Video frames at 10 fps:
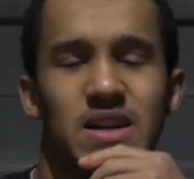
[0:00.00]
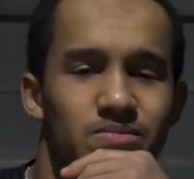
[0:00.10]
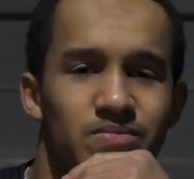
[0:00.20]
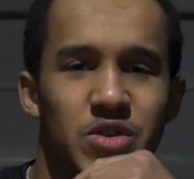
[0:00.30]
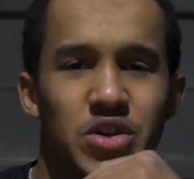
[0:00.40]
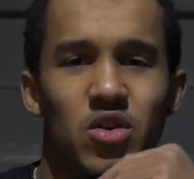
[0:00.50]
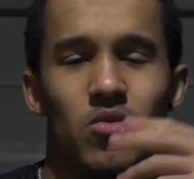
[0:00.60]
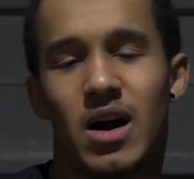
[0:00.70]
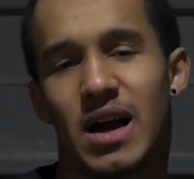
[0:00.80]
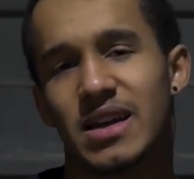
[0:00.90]
You know
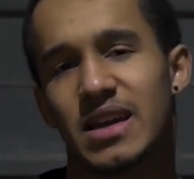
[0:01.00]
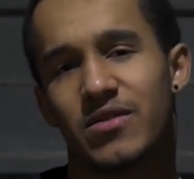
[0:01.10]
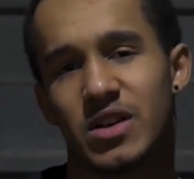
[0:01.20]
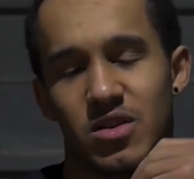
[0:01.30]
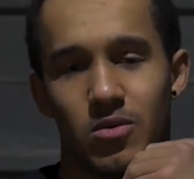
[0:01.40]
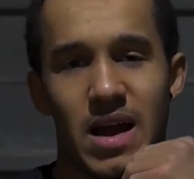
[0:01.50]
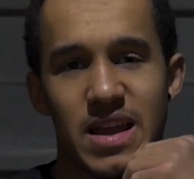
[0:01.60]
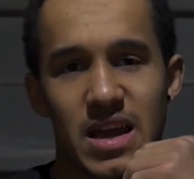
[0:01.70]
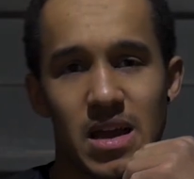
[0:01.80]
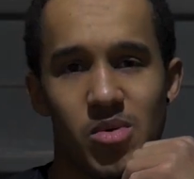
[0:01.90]
what, I can give this a
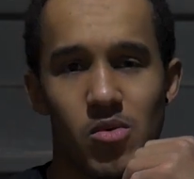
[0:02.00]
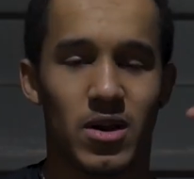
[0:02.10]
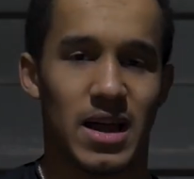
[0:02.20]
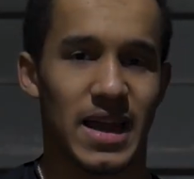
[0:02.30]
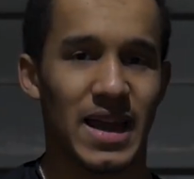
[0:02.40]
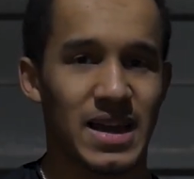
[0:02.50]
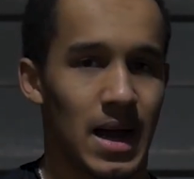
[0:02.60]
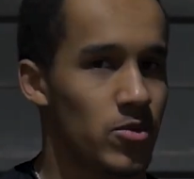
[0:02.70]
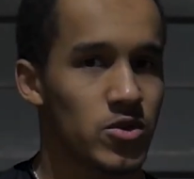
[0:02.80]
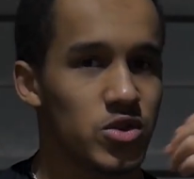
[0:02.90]
whack, yeah, but will I get it?
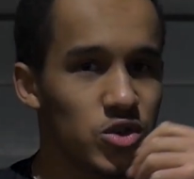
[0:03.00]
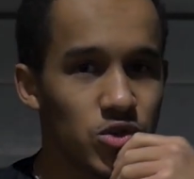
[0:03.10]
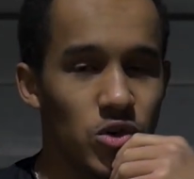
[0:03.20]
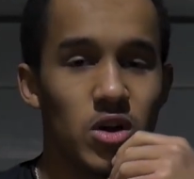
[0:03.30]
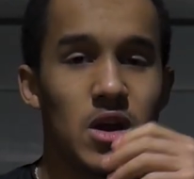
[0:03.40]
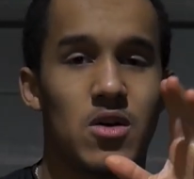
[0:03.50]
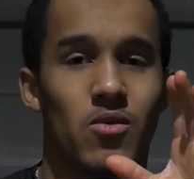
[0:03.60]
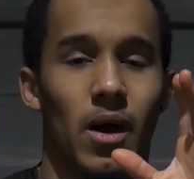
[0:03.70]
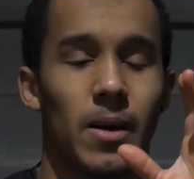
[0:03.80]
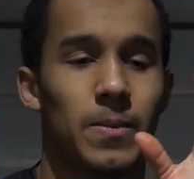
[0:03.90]
I'm not too sure,
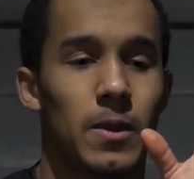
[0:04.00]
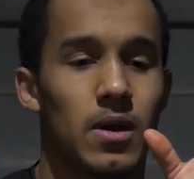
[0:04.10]
right?